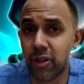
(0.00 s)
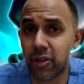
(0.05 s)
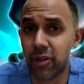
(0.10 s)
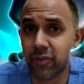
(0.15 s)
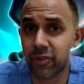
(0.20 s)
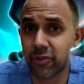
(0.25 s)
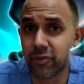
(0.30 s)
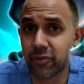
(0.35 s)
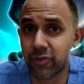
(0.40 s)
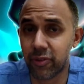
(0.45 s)

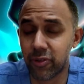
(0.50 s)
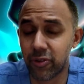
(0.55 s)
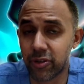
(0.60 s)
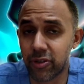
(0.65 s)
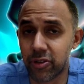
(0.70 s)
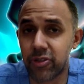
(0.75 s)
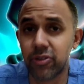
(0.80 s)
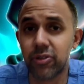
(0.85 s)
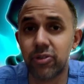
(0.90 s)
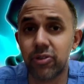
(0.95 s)
pelvic
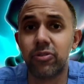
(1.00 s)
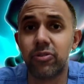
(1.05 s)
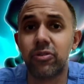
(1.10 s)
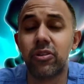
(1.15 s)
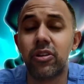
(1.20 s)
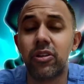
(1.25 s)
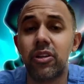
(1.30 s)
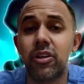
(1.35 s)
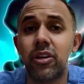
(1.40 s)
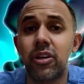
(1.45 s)
floor
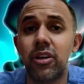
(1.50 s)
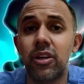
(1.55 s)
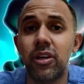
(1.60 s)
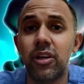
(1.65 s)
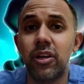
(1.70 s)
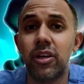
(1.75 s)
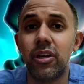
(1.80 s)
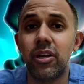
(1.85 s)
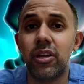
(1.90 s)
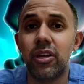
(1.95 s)
tone,
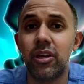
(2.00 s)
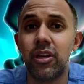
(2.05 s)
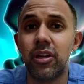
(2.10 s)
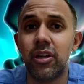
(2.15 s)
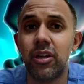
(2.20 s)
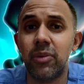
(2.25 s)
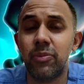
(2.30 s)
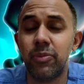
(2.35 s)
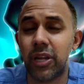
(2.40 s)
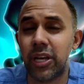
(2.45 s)

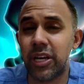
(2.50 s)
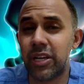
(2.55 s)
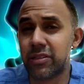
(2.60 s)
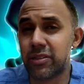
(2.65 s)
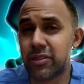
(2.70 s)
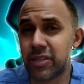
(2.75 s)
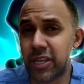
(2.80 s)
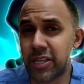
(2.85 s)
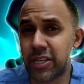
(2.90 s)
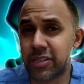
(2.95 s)
but
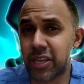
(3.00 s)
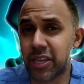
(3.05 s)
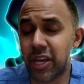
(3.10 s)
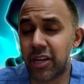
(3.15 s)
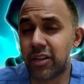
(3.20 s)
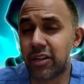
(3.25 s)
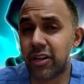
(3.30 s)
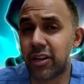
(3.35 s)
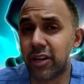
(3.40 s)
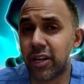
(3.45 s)
exercise
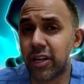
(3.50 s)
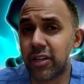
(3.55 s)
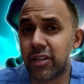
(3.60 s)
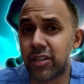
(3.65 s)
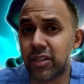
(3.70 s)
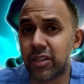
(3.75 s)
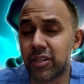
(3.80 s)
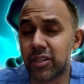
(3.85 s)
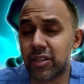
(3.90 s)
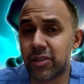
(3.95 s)
can't
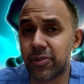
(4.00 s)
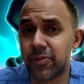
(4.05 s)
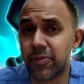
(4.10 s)
correct it.